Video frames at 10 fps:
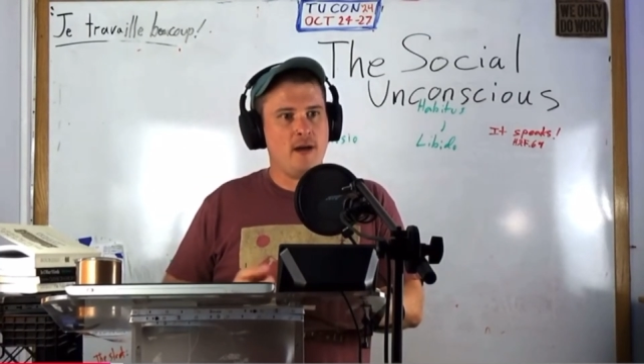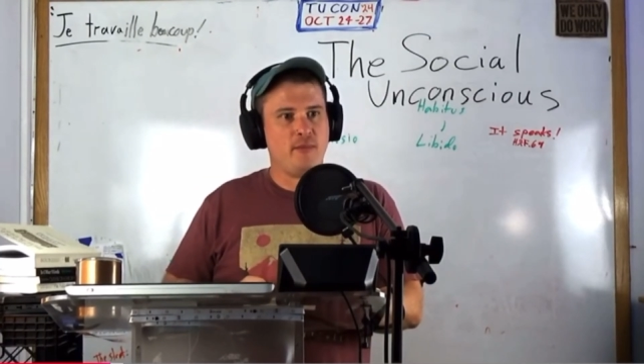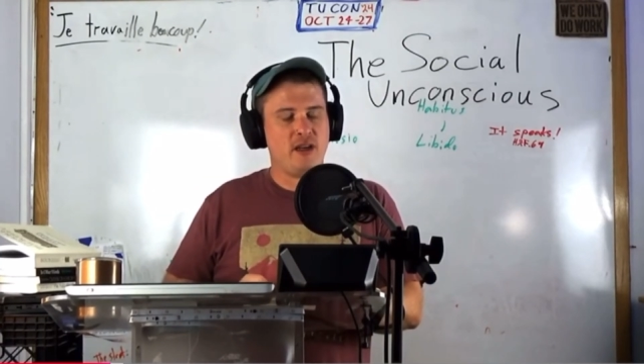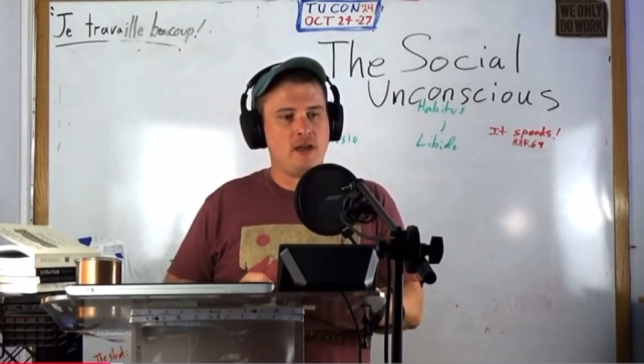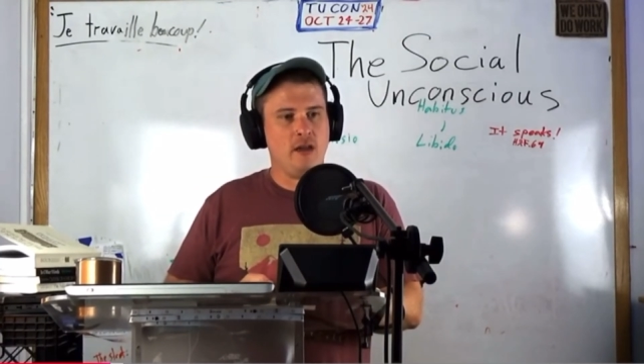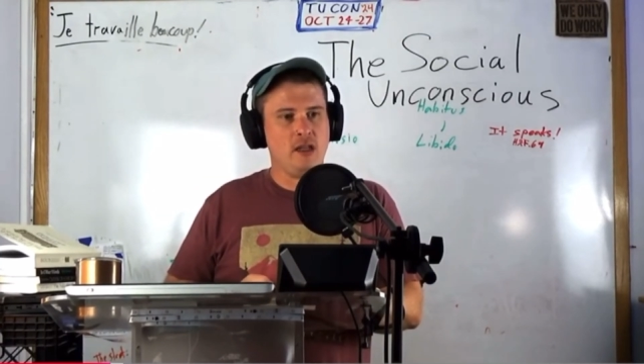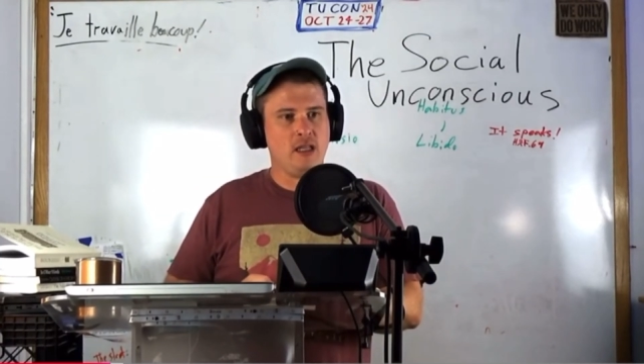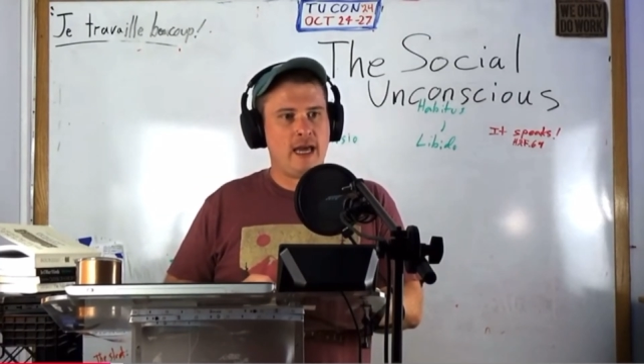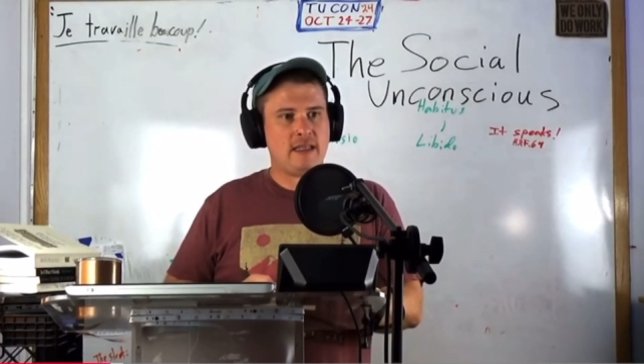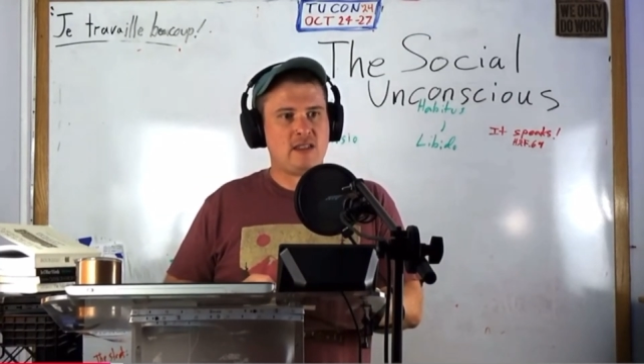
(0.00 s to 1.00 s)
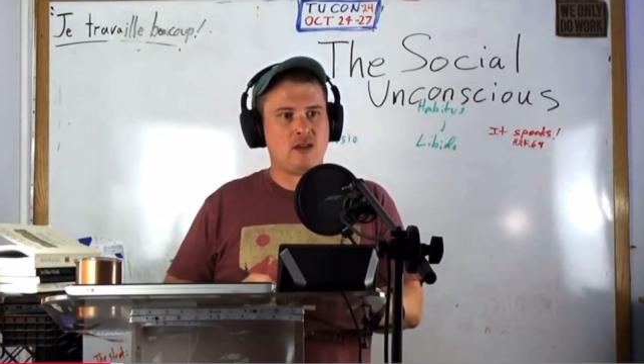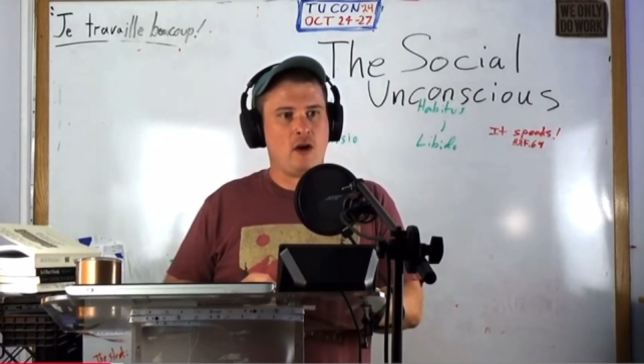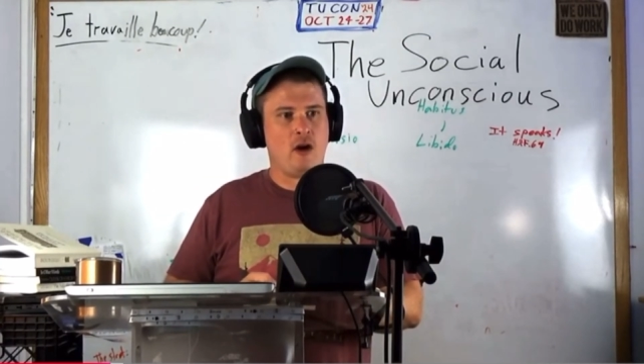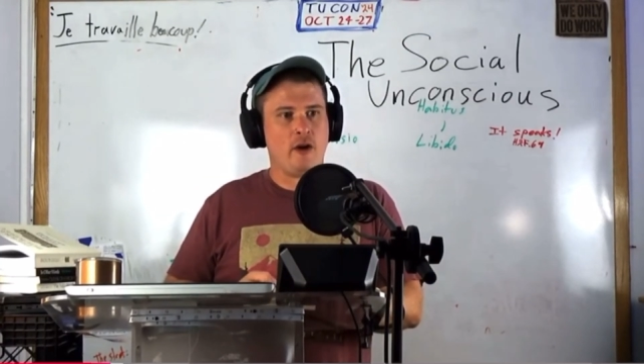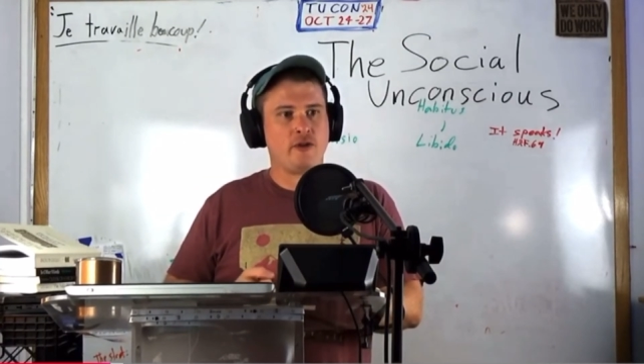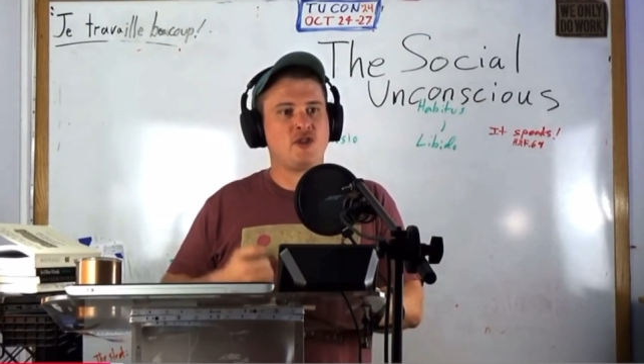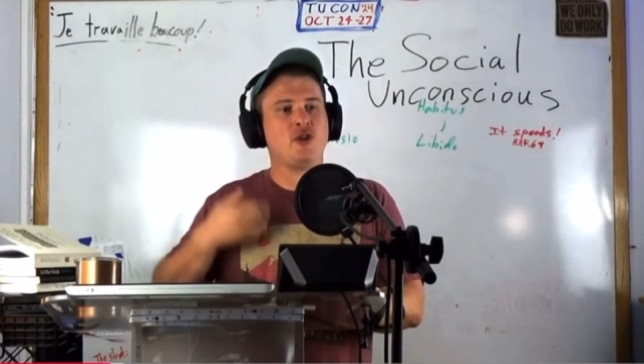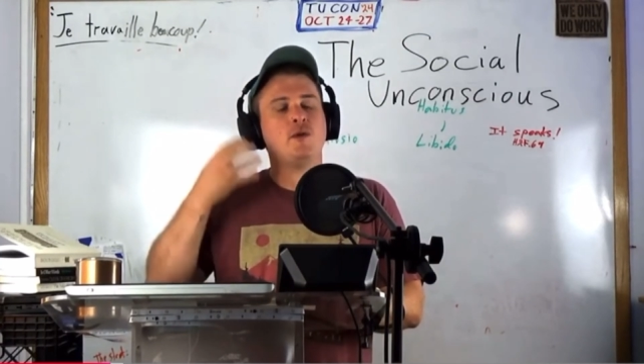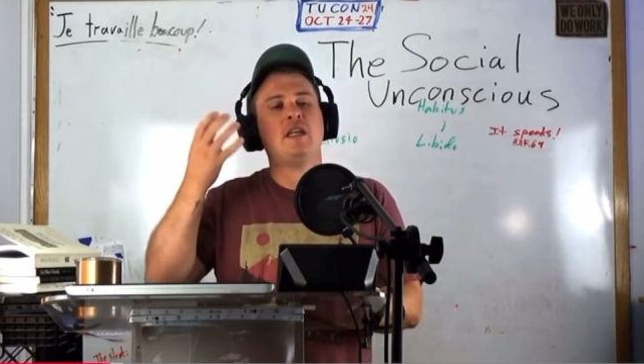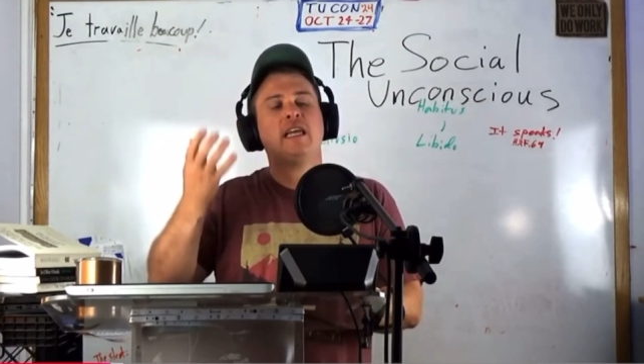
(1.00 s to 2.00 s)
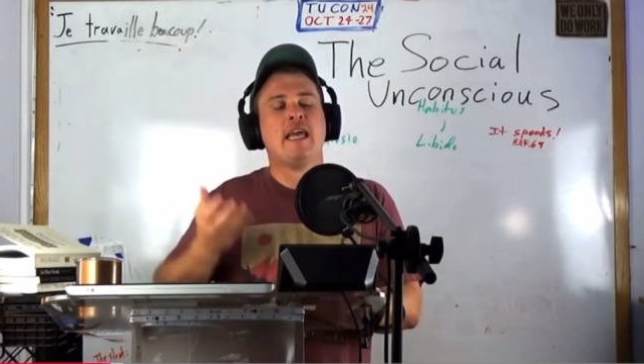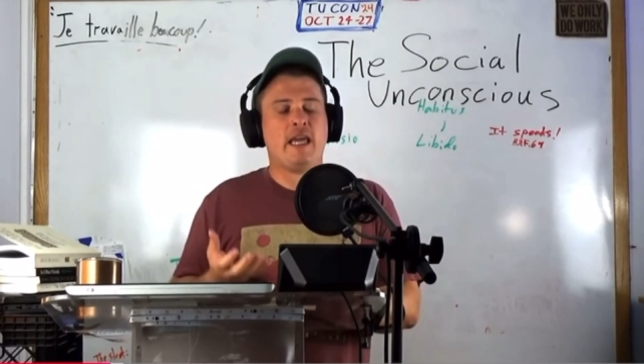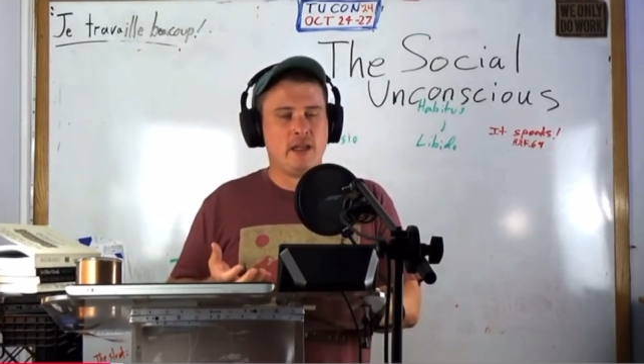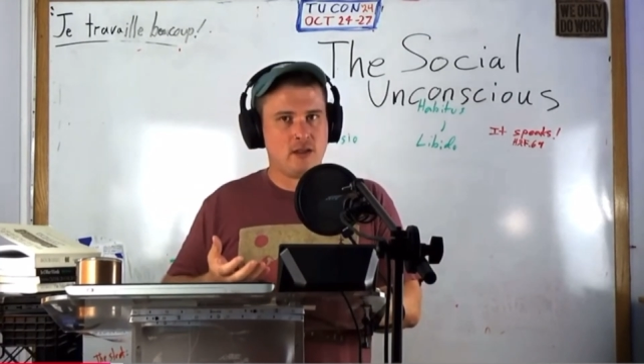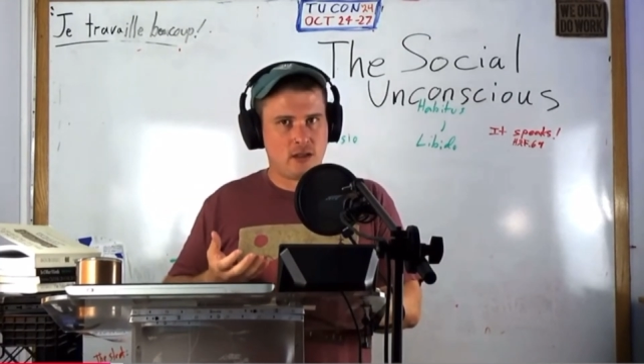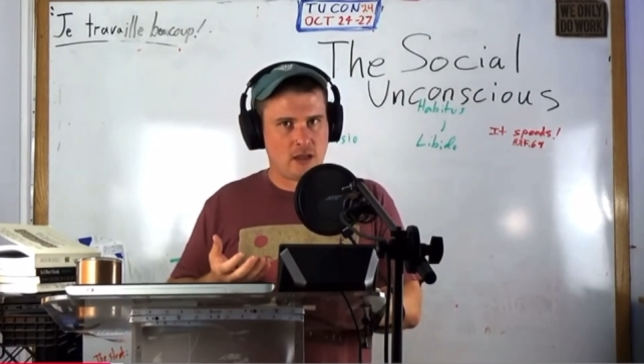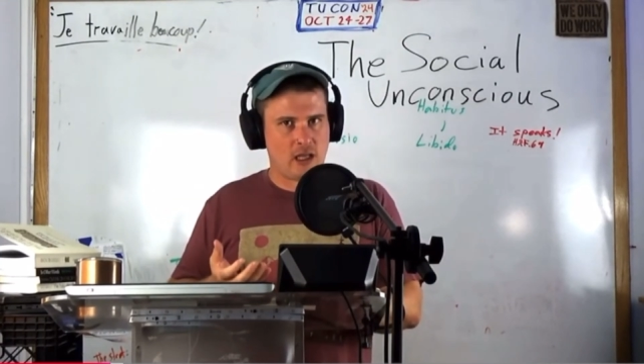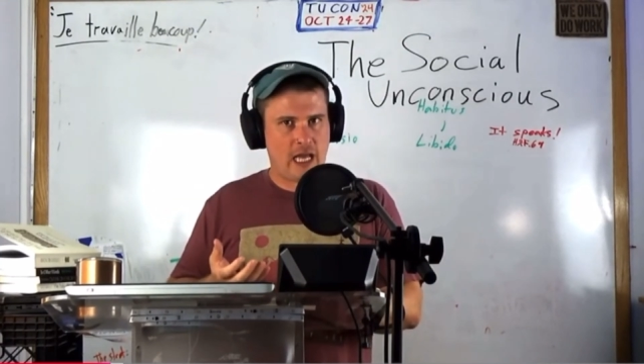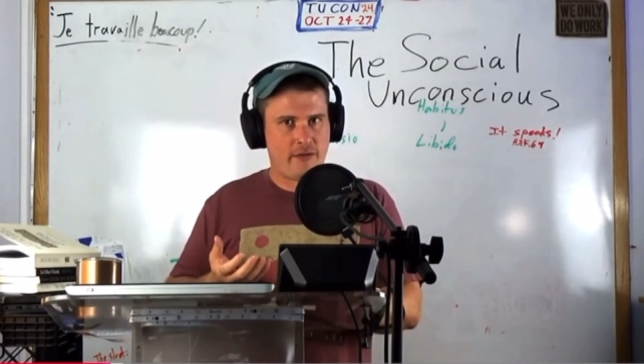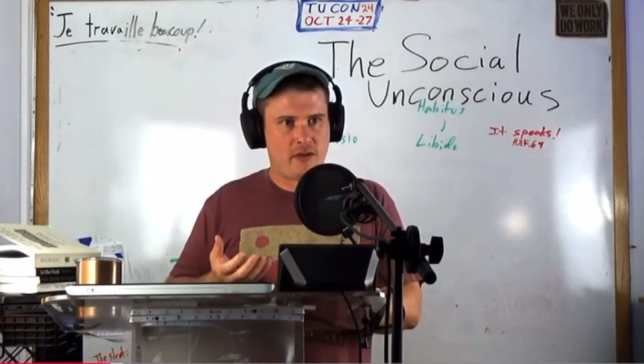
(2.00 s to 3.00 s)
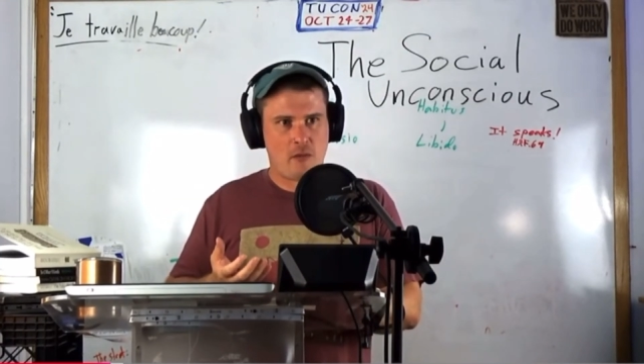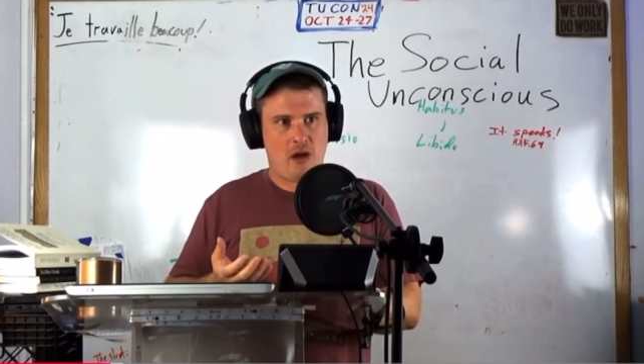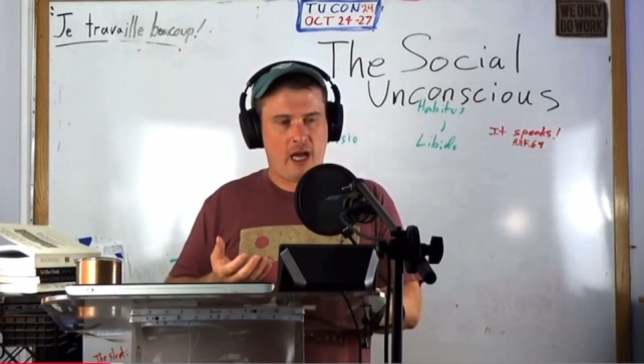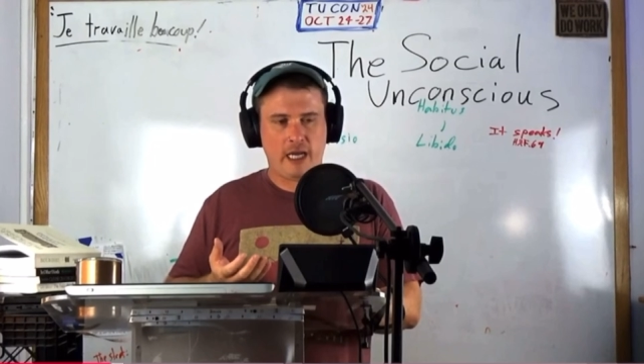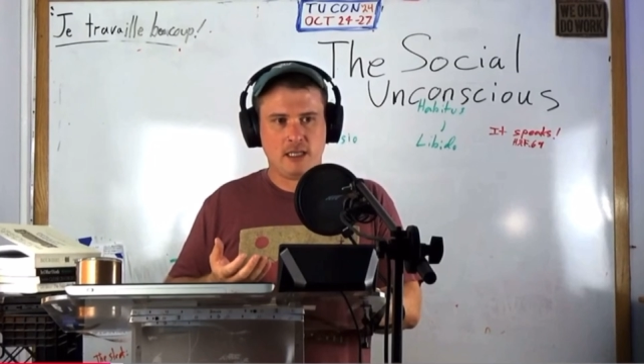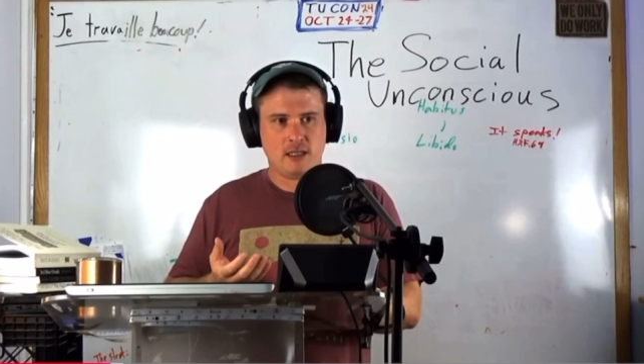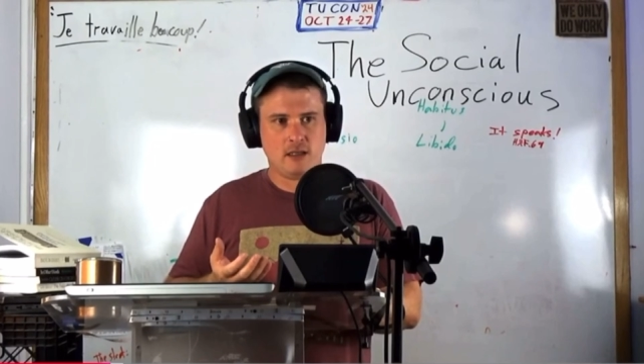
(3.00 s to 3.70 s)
but nonetheless are tuning into the life of the mind,